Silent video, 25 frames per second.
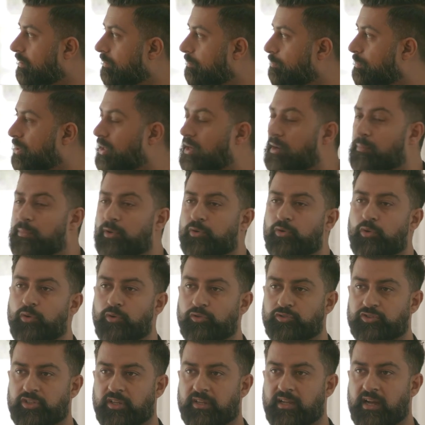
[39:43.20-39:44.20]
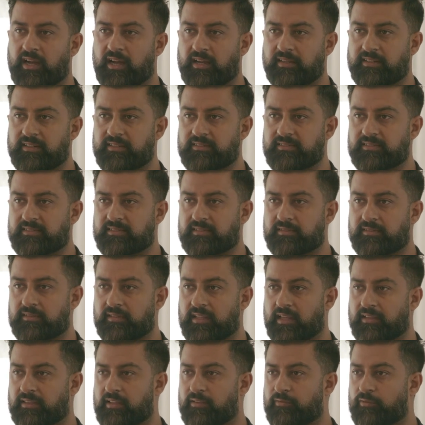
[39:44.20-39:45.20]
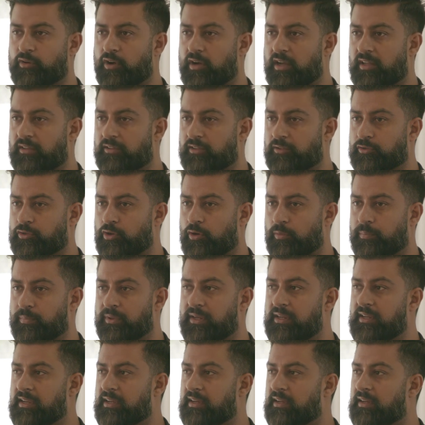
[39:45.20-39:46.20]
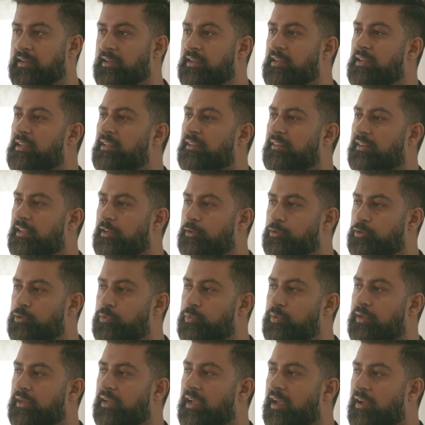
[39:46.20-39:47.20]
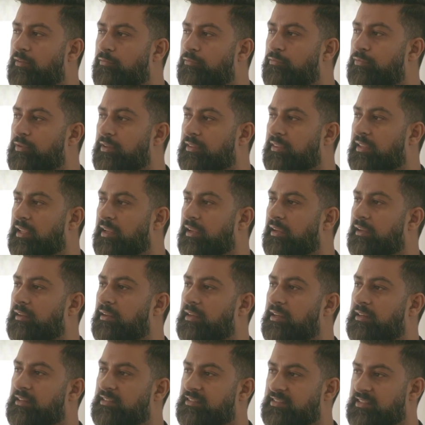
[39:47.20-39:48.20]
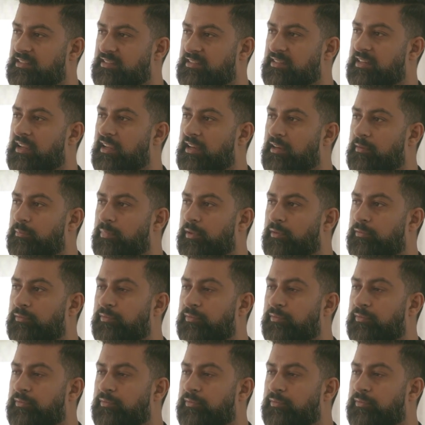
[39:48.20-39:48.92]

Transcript: permaculture gardens that they've got at the top here. They're doing everything in a sustainable